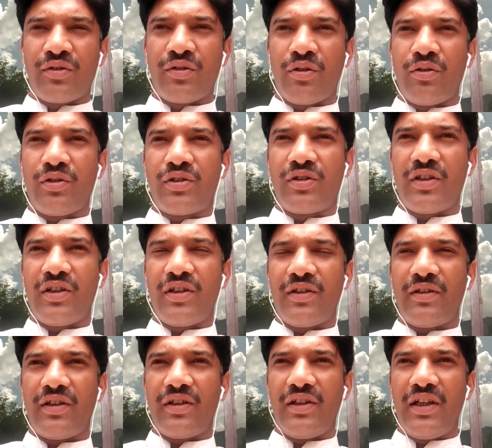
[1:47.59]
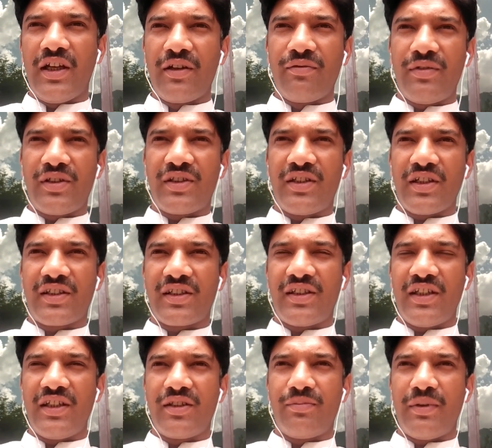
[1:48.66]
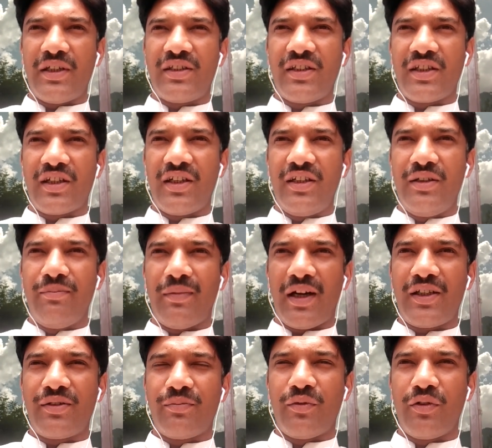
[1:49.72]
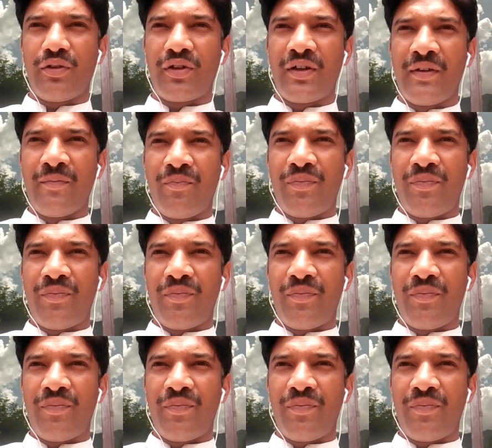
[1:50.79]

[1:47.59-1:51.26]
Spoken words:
Linguistics is basically much more.